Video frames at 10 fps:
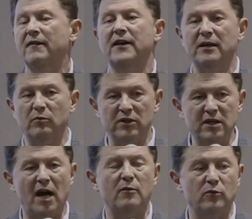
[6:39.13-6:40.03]
that he would
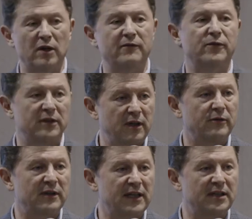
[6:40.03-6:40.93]
not run for
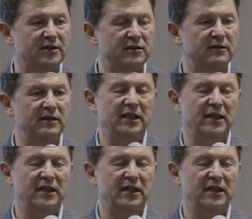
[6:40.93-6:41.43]
another election.